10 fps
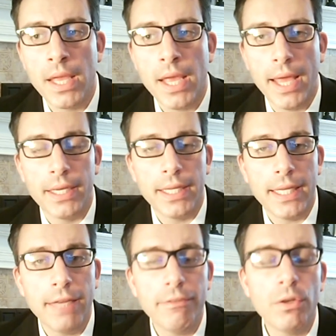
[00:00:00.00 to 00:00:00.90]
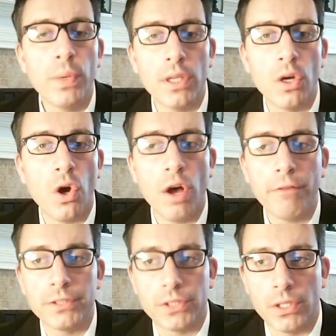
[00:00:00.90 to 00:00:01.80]
And even with an
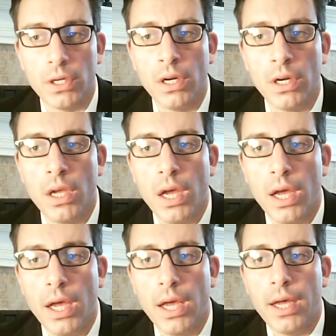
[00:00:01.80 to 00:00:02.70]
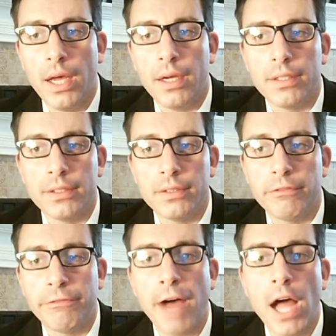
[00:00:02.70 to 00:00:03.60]
officer uh,
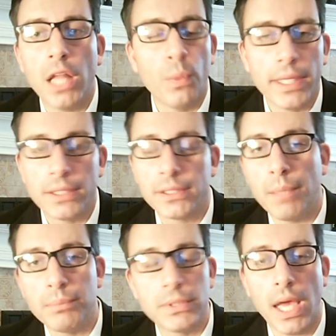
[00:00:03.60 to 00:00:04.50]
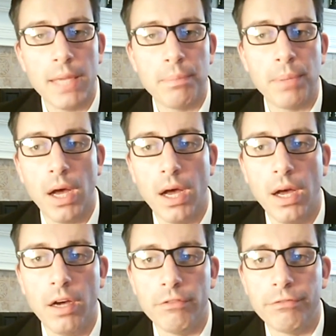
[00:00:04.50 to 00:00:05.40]
following some type
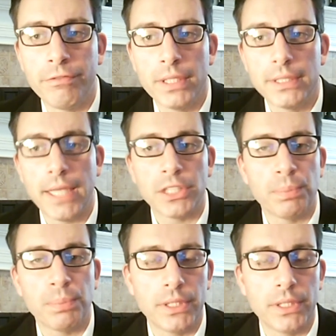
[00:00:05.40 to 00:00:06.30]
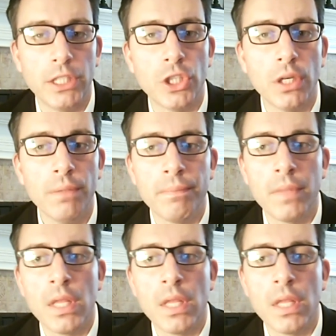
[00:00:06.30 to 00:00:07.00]
of test procedure,